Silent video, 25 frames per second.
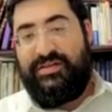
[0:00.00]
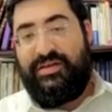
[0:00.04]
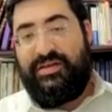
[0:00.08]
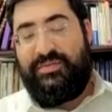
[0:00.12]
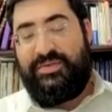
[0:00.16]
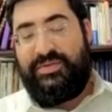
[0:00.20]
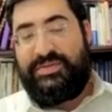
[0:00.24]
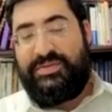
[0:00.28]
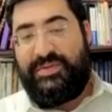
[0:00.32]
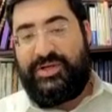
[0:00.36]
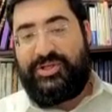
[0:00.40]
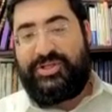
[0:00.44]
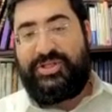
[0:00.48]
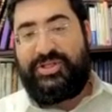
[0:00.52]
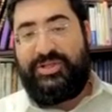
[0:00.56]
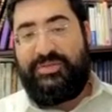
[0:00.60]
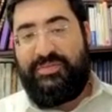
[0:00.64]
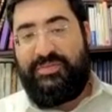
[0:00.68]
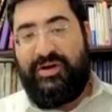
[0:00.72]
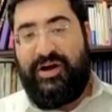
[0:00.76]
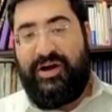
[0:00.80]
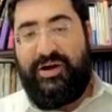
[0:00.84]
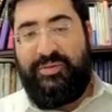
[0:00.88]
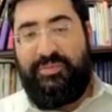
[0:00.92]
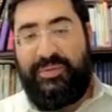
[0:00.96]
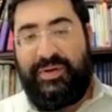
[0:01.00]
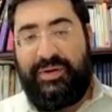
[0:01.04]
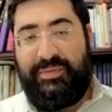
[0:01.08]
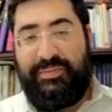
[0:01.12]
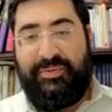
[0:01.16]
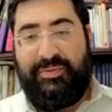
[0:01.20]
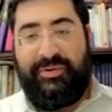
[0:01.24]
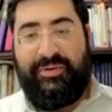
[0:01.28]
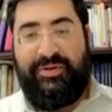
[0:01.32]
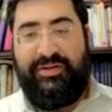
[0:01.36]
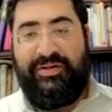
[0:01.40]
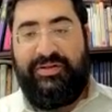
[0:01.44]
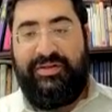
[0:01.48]
especially by our
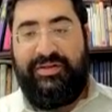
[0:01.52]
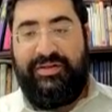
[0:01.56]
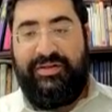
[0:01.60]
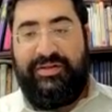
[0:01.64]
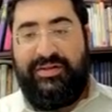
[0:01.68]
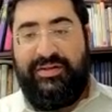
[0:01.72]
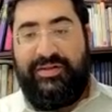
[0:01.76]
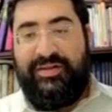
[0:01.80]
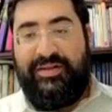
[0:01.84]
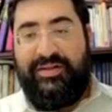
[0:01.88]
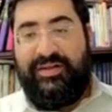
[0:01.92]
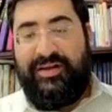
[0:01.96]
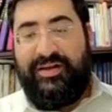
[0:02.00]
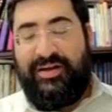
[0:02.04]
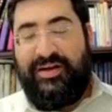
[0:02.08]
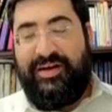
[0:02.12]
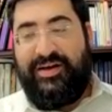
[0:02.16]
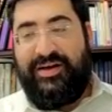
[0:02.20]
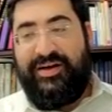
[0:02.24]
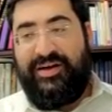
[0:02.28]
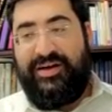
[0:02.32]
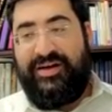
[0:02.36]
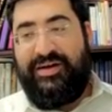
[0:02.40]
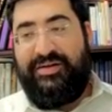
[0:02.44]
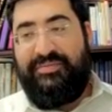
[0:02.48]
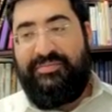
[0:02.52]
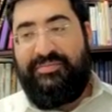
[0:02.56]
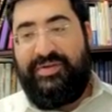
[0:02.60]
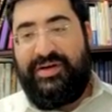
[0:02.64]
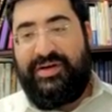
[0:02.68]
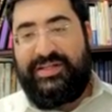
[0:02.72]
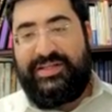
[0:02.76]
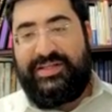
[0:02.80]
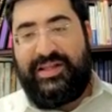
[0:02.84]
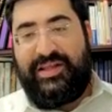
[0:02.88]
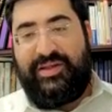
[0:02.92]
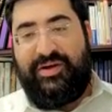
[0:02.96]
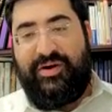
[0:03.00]
people,
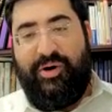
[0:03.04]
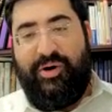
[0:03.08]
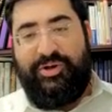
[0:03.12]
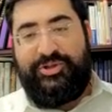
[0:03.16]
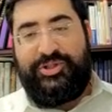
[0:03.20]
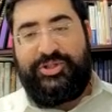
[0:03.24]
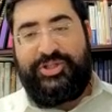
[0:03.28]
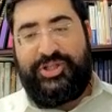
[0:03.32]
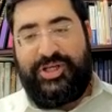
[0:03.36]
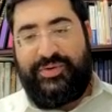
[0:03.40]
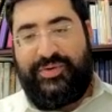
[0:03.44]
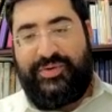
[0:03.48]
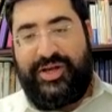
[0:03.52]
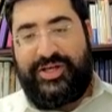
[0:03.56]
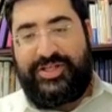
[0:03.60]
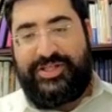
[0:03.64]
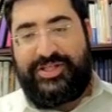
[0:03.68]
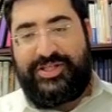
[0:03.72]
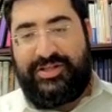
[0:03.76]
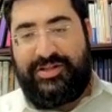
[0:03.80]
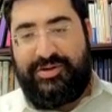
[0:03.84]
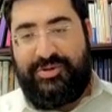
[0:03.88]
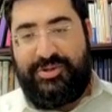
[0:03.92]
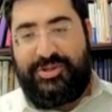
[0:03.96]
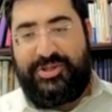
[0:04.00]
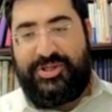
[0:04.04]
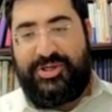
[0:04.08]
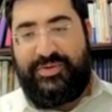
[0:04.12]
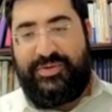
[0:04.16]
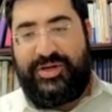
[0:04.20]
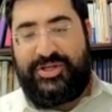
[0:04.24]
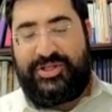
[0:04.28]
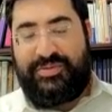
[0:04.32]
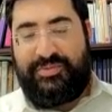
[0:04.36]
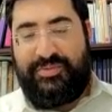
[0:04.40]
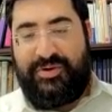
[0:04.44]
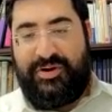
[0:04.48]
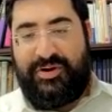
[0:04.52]
the older generation, the newer
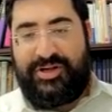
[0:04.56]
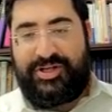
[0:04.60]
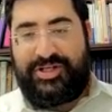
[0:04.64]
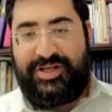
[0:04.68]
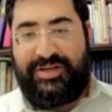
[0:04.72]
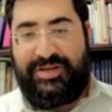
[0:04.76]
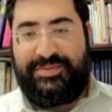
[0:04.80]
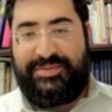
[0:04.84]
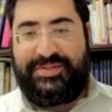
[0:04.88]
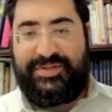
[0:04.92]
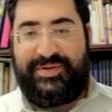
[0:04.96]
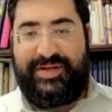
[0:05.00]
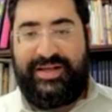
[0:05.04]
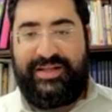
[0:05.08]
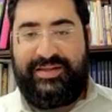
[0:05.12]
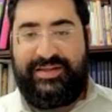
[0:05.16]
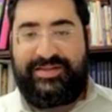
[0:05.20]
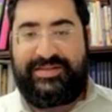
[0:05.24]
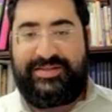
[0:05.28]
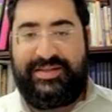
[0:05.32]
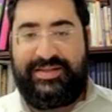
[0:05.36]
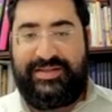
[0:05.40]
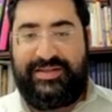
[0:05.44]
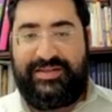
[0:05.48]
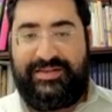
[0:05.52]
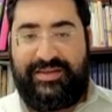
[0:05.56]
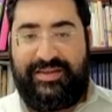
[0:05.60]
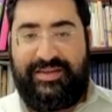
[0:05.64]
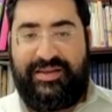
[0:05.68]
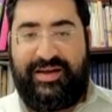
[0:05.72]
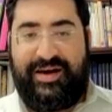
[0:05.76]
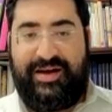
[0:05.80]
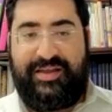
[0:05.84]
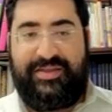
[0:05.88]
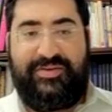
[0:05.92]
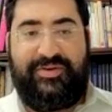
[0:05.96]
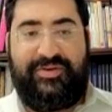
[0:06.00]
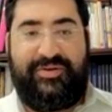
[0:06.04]
generation, Baruch Hashem, is already listening to
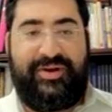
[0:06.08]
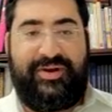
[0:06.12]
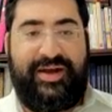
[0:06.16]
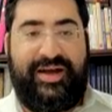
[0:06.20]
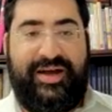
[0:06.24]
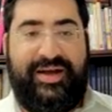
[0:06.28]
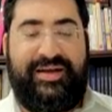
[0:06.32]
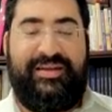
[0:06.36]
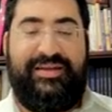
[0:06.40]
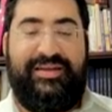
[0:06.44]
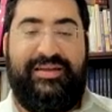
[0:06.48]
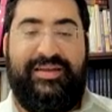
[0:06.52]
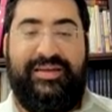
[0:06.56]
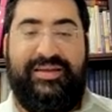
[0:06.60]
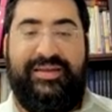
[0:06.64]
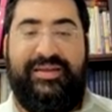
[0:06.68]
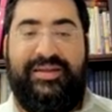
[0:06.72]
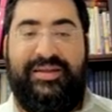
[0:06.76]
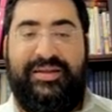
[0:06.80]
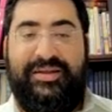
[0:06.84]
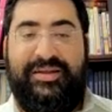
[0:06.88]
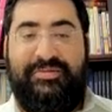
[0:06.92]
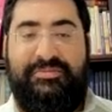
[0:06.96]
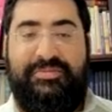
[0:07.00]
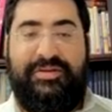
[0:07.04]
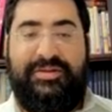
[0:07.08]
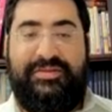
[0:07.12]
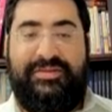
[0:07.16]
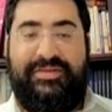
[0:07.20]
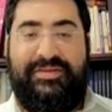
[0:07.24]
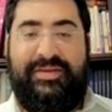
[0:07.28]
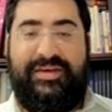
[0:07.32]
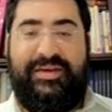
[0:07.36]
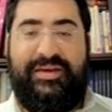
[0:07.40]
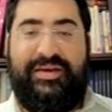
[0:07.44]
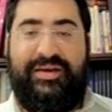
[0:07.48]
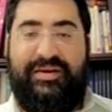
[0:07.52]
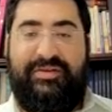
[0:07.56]
Da'at Torah. But
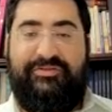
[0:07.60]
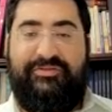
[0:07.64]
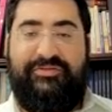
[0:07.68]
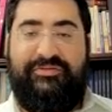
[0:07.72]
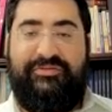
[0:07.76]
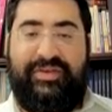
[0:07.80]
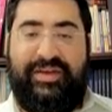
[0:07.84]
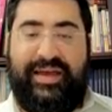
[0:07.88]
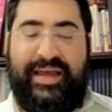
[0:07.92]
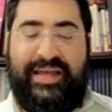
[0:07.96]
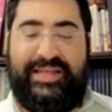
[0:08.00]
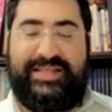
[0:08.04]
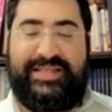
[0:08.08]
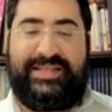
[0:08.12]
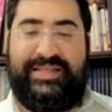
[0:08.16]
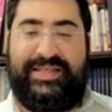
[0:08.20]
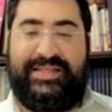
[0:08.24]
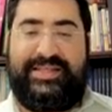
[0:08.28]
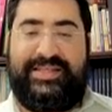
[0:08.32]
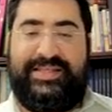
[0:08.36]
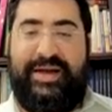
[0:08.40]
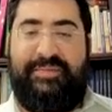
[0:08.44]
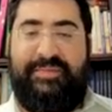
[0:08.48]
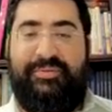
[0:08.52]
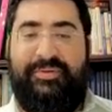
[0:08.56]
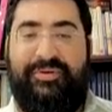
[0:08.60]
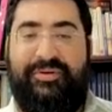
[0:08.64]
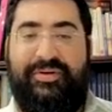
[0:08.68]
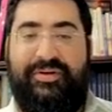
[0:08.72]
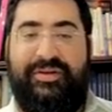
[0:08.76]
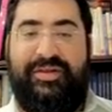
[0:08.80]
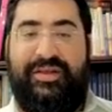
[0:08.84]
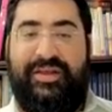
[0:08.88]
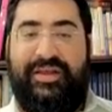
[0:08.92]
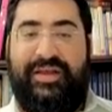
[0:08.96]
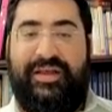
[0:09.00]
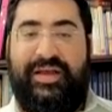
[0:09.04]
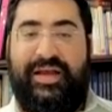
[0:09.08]
the case of an example,
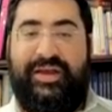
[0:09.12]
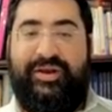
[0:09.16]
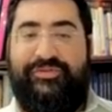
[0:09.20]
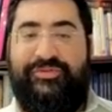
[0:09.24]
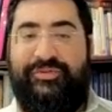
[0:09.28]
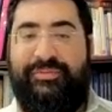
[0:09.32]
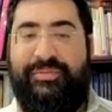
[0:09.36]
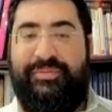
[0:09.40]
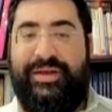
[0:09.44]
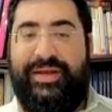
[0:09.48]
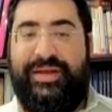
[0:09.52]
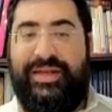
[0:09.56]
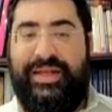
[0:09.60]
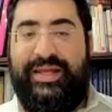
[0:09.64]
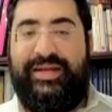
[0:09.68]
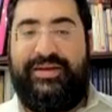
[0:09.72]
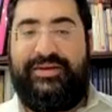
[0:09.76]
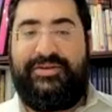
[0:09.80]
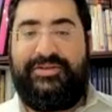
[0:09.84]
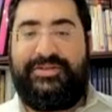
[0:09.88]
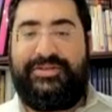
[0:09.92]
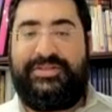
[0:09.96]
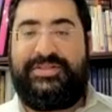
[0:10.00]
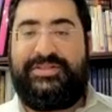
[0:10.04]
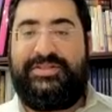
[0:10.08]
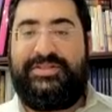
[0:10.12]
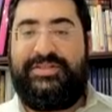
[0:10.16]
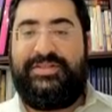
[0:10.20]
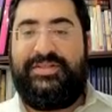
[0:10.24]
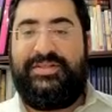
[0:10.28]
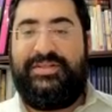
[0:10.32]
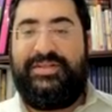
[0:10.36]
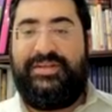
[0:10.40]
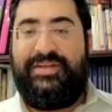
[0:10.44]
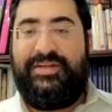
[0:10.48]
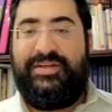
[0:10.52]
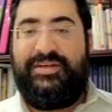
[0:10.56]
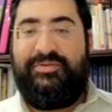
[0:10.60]
for many years,
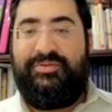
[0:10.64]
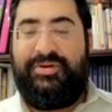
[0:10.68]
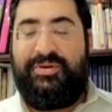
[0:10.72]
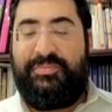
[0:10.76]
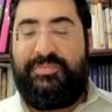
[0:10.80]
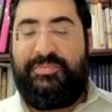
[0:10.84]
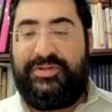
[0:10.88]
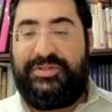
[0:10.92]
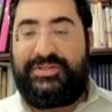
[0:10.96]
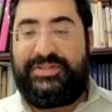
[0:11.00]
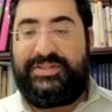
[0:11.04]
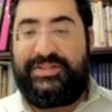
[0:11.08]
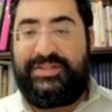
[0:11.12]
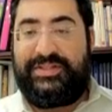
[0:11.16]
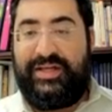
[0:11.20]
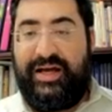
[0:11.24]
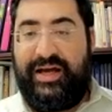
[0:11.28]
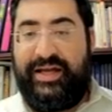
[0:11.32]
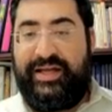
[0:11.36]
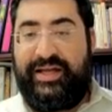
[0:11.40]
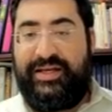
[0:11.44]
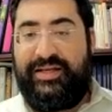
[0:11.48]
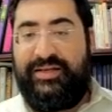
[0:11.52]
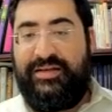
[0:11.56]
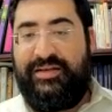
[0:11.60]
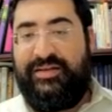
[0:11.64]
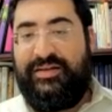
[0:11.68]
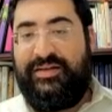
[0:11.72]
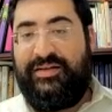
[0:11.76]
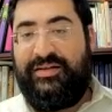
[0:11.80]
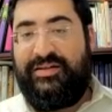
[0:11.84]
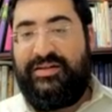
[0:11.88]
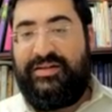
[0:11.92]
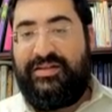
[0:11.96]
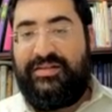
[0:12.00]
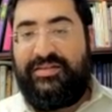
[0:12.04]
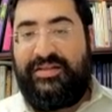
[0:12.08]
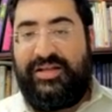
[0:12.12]
when a person died,
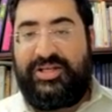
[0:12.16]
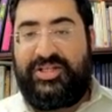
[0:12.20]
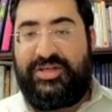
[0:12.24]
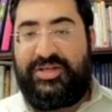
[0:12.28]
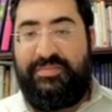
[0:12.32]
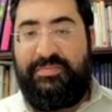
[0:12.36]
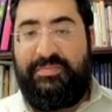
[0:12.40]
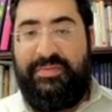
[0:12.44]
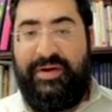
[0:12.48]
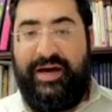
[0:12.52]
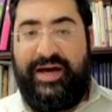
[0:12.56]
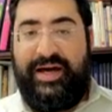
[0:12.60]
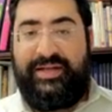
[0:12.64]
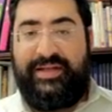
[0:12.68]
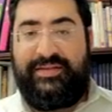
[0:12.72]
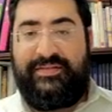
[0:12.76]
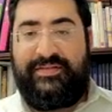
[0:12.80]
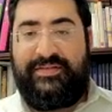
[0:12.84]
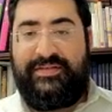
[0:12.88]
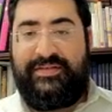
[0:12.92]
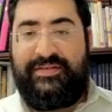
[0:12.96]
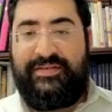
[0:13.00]
the Shabbat,